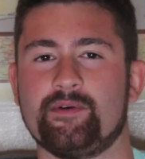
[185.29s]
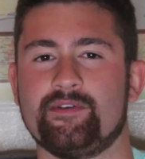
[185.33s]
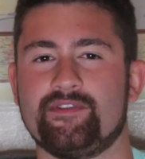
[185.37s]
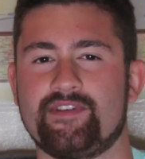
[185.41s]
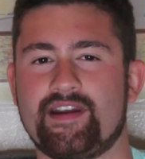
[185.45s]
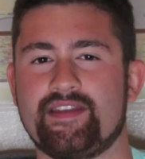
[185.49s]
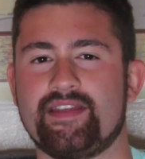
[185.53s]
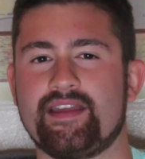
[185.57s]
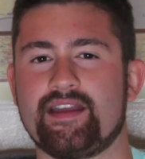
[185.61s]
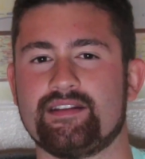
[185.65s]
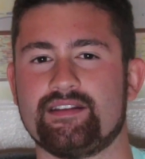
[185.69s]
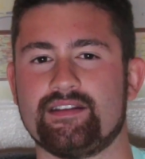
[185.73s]
will
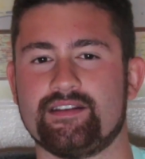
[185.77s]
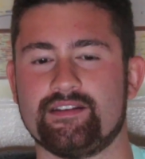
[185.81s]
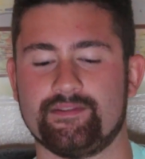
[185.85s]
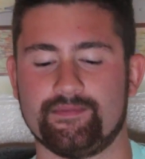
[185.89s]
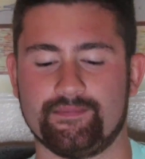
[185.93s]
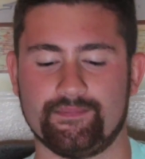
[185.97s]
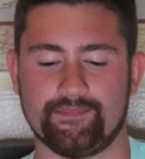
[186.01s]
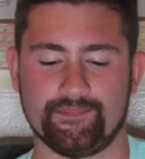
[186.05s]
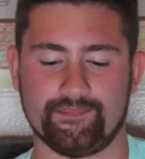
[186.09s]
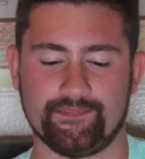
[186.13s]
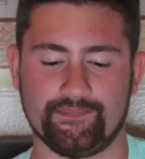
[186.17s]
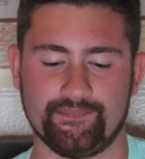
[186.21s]
find that too.
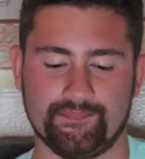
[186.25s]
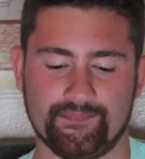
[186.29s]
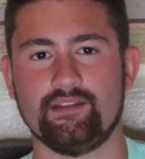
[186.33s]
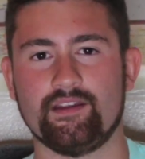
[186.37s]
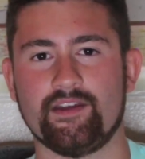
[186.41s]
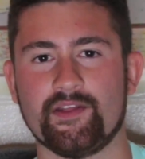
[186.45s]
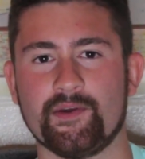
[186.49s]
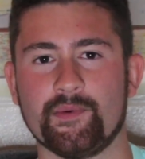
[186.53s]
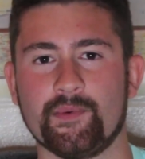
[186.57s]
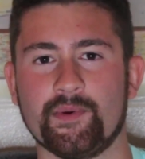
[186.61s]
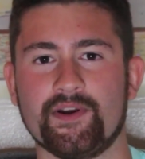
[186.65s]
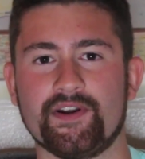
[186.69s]

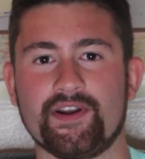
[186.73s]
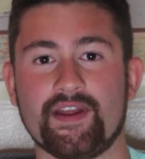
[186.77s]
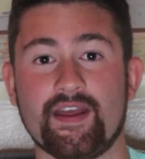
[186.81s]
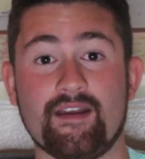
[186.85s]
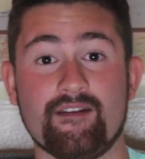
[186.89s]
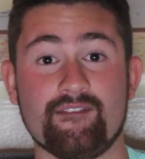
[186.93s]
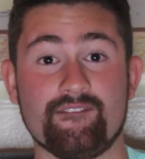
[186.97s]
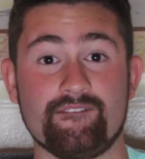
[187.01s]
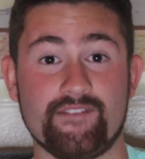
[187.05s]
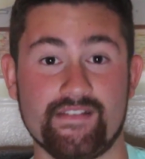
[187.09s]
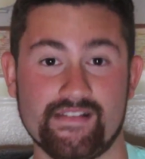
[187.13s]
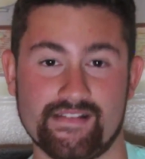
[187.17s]
Another word,
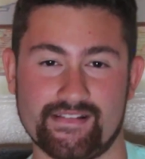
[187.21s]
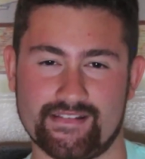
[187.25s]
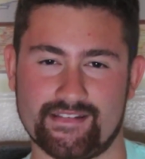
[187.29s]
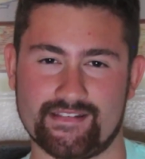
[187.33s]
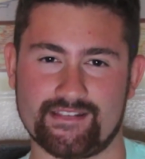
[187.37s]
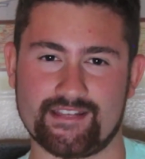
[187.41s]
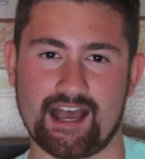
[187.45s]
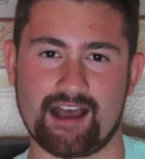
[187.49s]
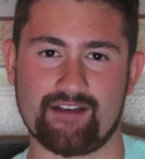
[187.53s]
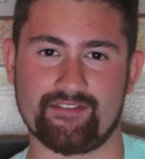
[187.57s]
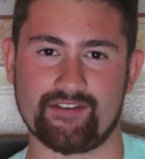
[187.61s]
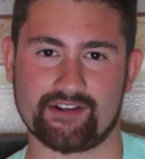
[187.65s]

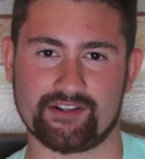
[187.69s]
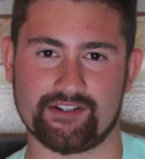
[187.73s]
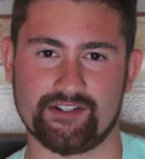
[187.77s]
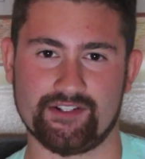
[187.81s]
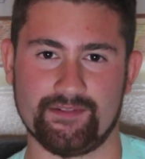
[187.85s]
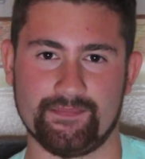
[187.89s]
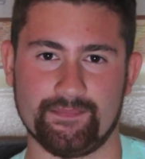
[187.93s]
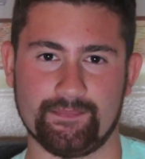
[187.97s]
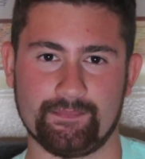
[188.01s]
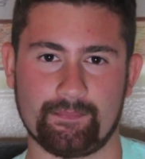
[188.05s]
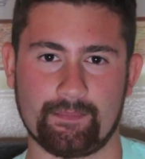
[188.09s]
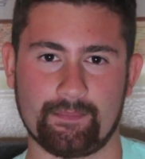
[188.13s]
philosophical.